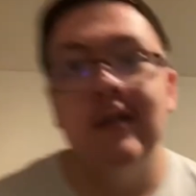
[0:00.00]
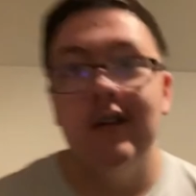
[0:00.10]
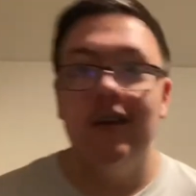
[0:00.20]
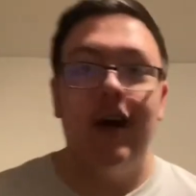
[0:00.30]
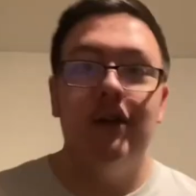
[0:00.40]

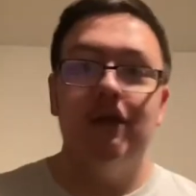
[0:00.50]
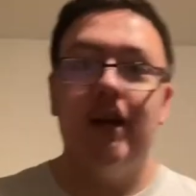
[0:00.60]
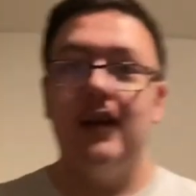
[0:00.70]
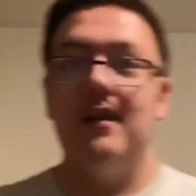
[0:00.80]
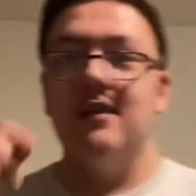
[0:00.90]
It, I don't
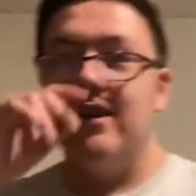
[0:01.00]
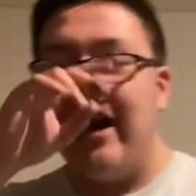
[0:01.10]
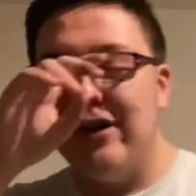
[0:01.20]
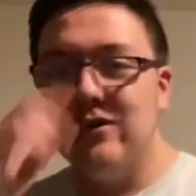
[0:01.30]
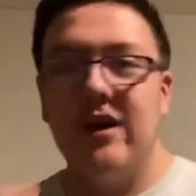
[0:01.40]
like it. I
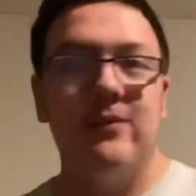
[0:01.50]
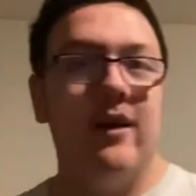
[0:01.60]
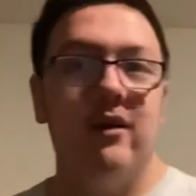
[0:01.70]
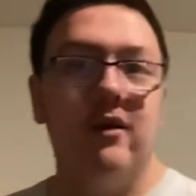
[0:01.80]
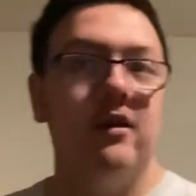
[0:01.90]
don't like my
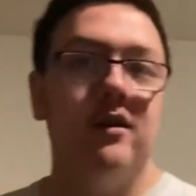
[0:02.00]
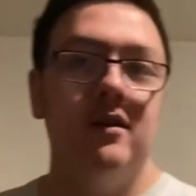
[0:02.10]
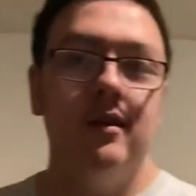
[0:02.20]
haircut.